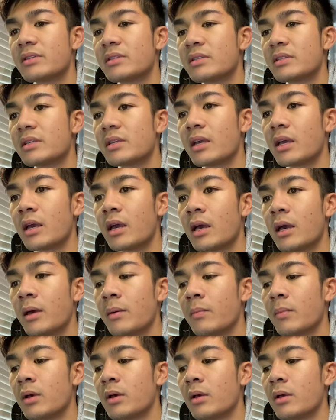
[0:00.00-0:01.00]

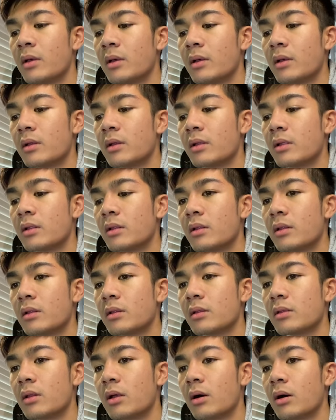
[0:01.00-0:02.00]
cm
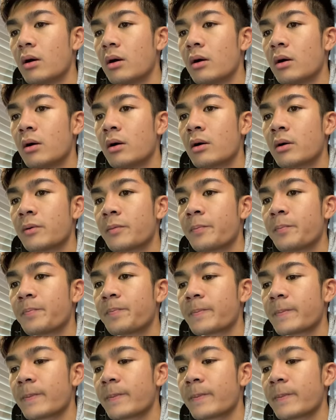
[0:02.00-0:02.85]
long,